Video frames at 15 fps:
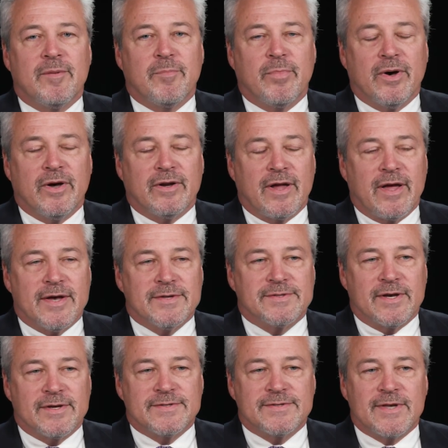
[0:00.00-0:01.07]
But as
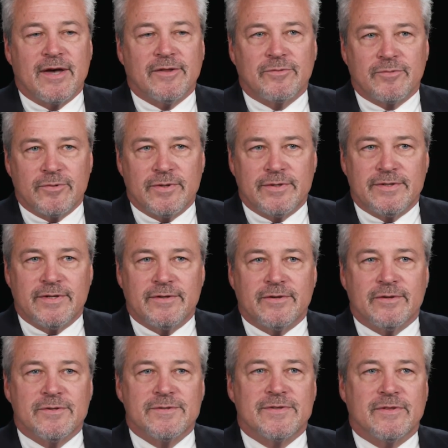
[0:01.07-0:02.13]
I sat through the
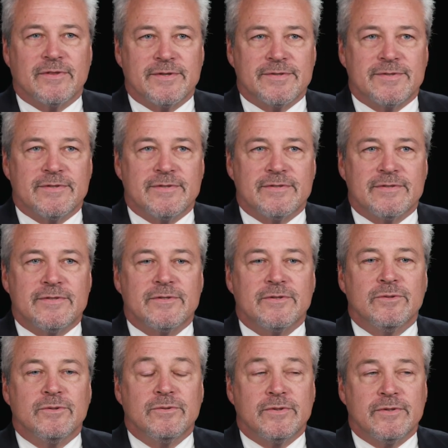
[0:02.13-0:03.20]
dinners and listened
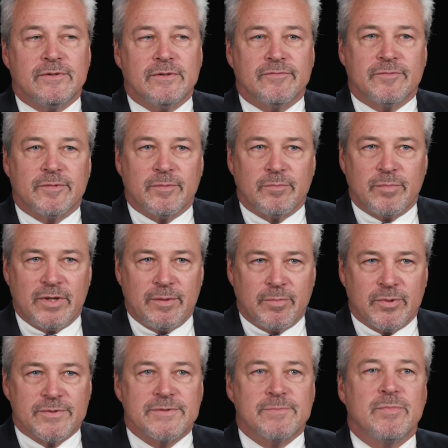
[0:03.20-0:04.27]
to the different
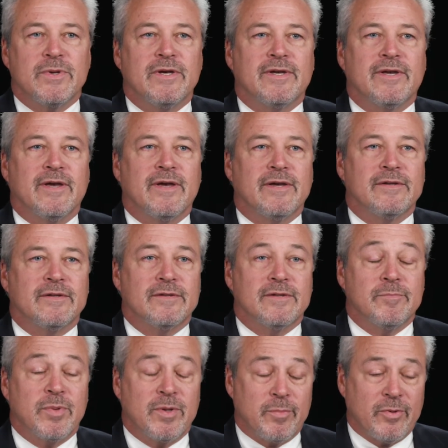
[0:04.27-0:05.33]
people speaking,
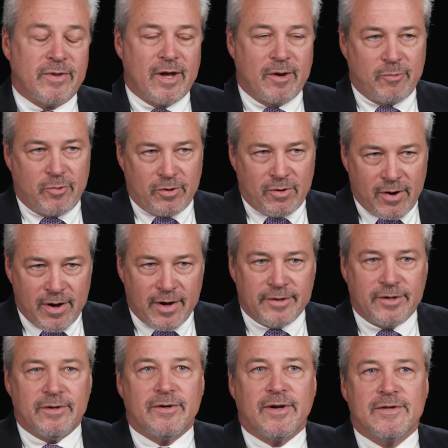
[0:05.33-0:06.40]
the people that were
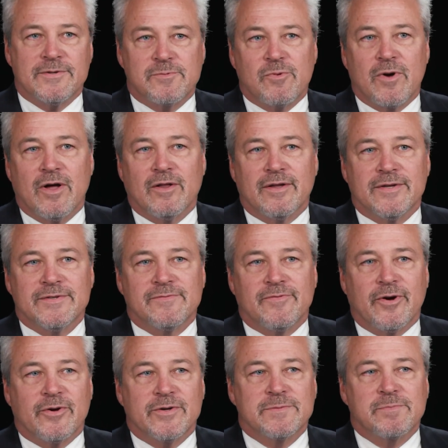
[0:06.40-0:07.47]
honored, as well as
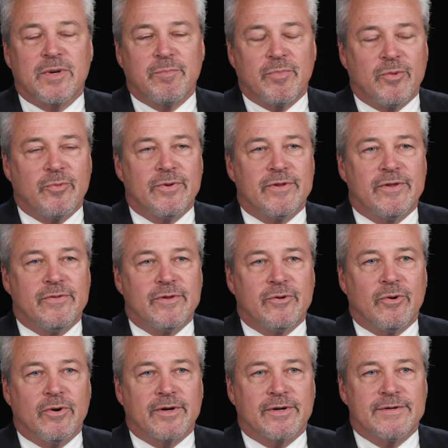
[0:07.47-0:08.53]
various people within the
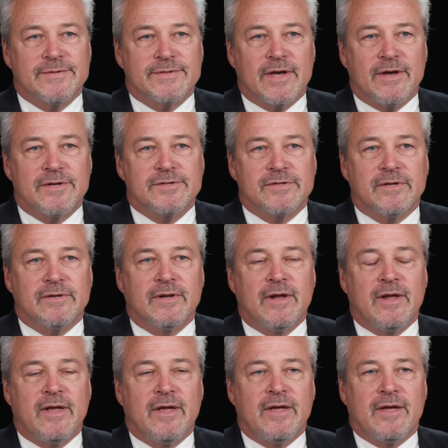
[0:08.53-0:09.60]
organization,
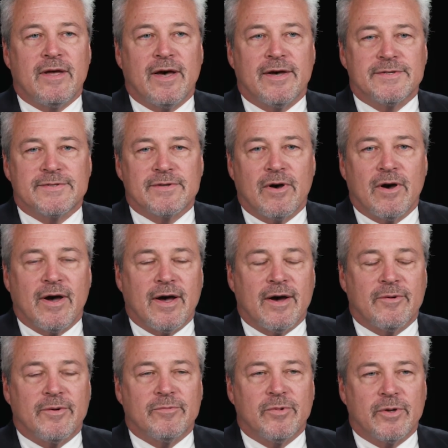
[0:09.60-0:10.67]
I saw
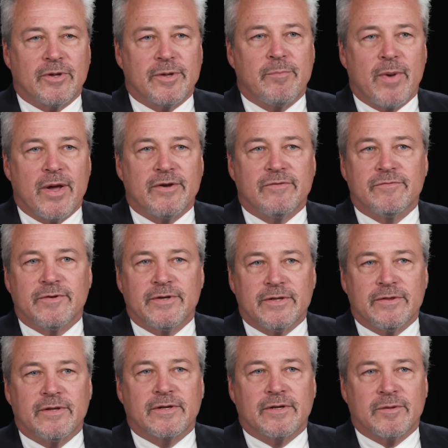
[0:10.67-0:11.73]
how it really benefited the